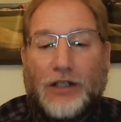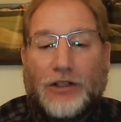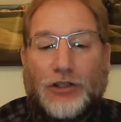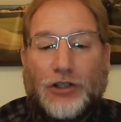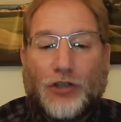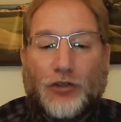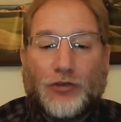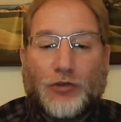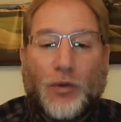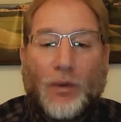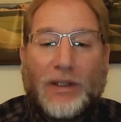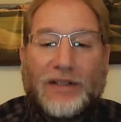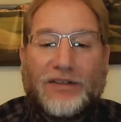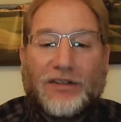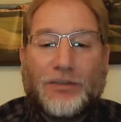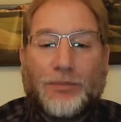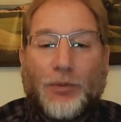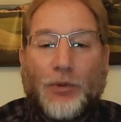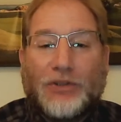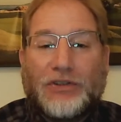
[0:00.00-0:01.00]
you know,
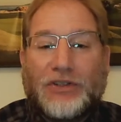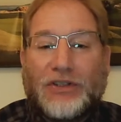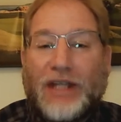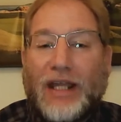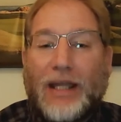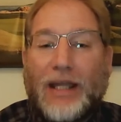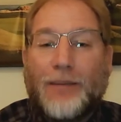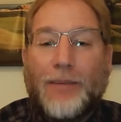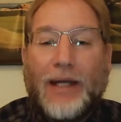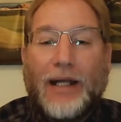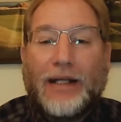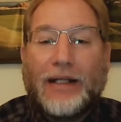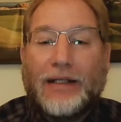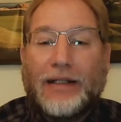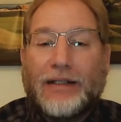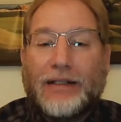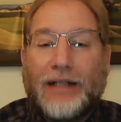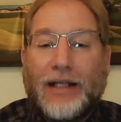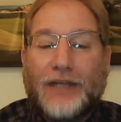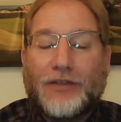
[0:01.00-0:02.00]
26 points a game heading
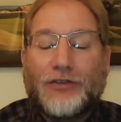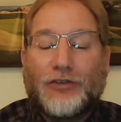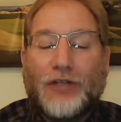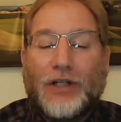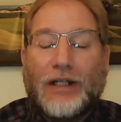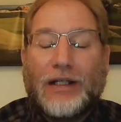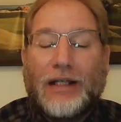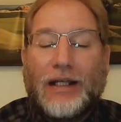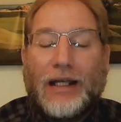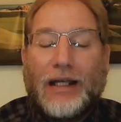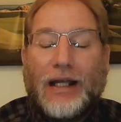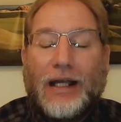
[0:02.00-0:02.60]
into yesterday.